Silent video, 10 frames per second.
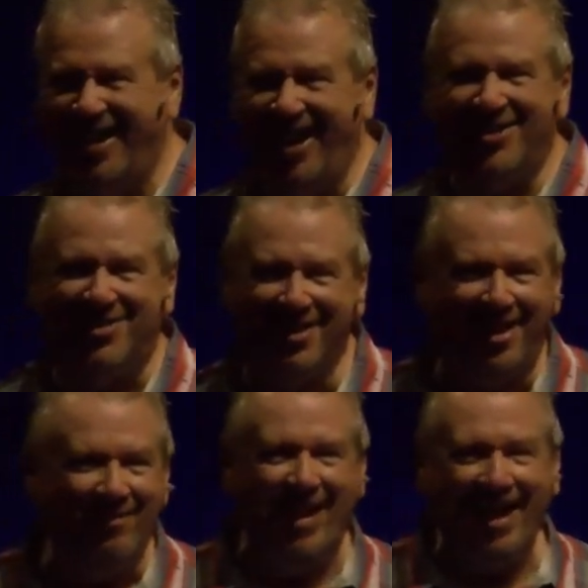It
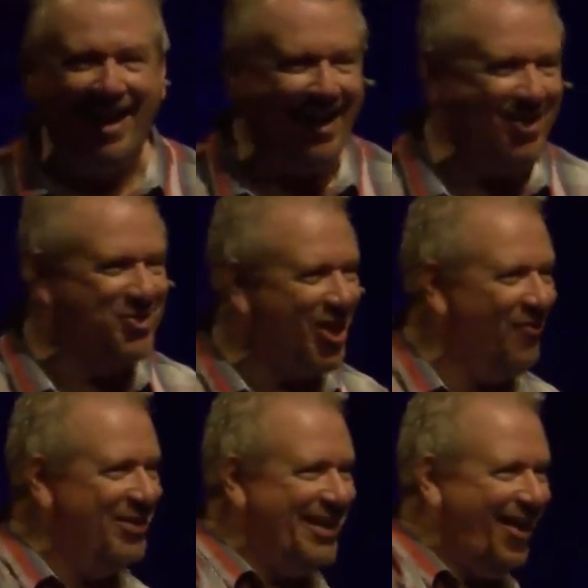is
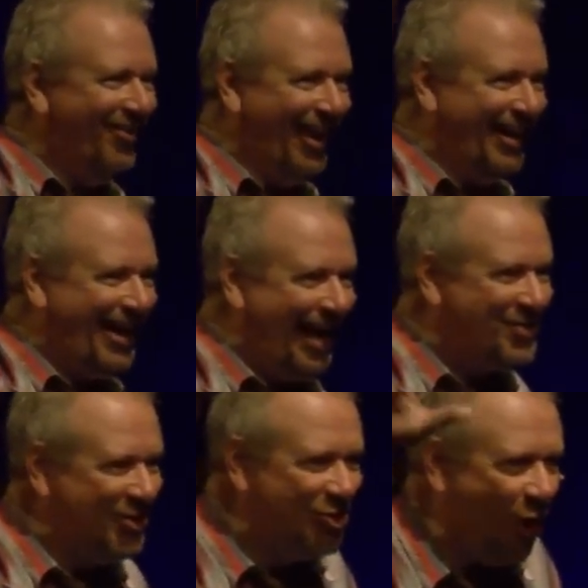coming down like
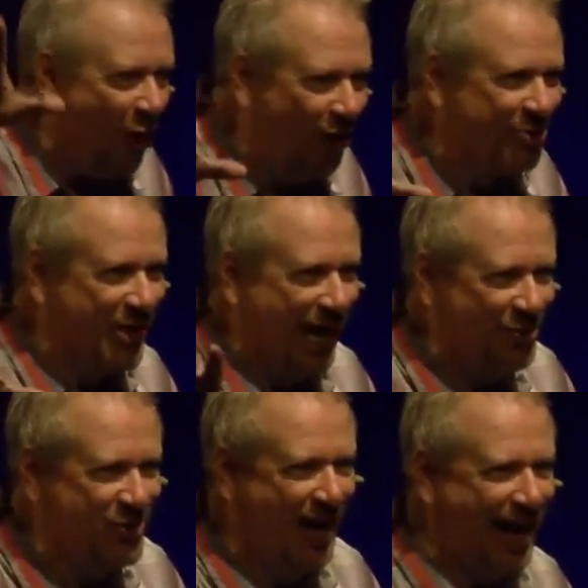cats and dogs
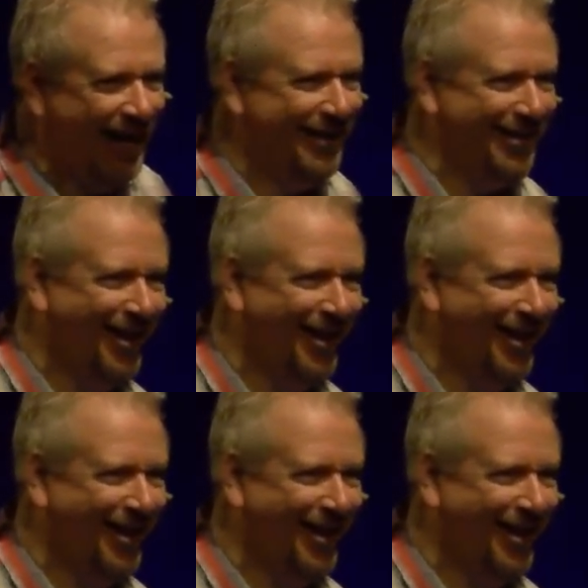outside.